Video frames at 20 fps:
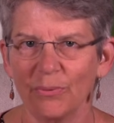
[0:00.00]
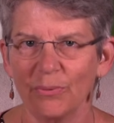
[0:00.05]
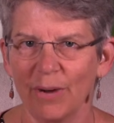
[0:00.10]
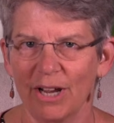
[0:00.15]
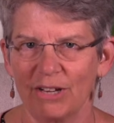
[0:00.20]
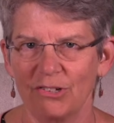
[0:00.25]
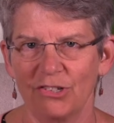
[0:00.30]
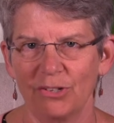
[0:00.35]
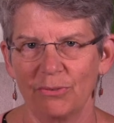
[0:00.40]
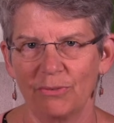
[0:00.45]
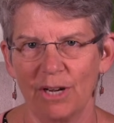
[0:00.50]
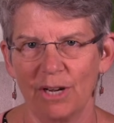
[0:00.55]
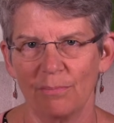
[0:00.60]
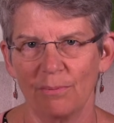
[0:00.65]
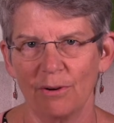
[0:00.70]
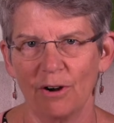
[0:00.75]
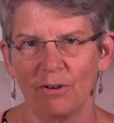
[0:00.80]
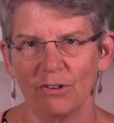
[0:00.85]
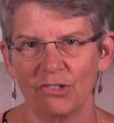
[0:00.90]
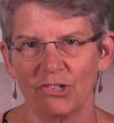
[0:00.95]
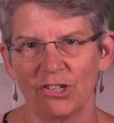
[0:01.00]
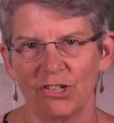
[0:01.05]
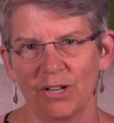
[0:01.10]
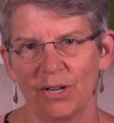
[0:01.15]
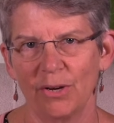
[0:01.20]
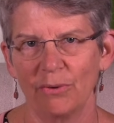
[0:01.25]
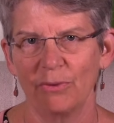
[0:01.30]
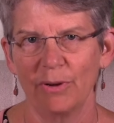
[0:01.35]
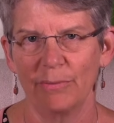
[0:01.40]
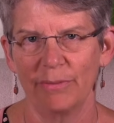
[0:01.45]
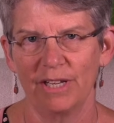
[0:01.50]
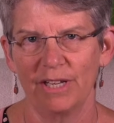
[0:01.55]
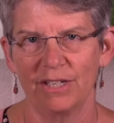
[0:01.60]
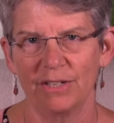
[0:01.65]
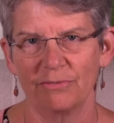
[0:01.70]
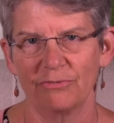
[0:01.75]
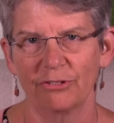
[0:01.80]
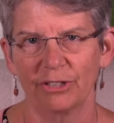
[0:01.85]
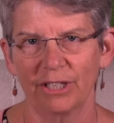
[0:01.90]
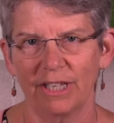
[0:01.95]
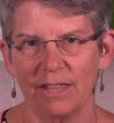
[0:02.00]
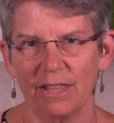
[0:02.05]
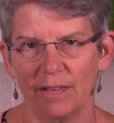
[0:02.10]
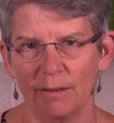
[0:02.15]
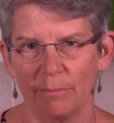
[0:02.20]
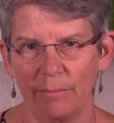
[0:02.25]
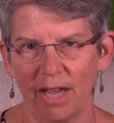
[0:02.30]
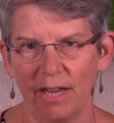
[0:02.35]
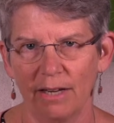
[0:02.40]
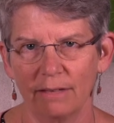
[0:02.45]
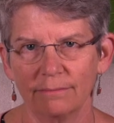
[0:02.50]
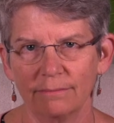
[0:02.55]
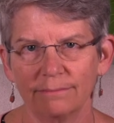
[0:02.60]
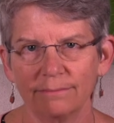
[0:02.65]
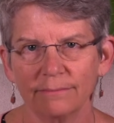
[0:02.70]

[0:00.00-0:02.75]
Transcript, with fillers: When should we approach women differently than men?